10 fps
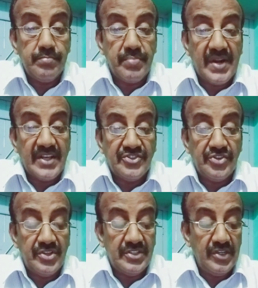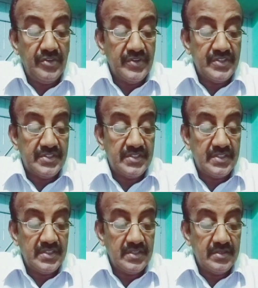Prize receivers
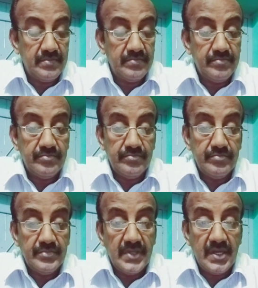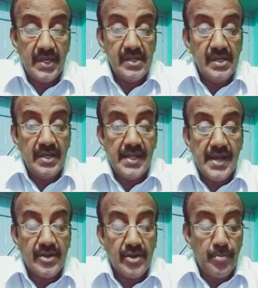in India
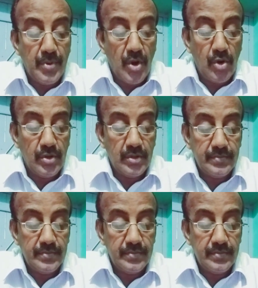or abroad.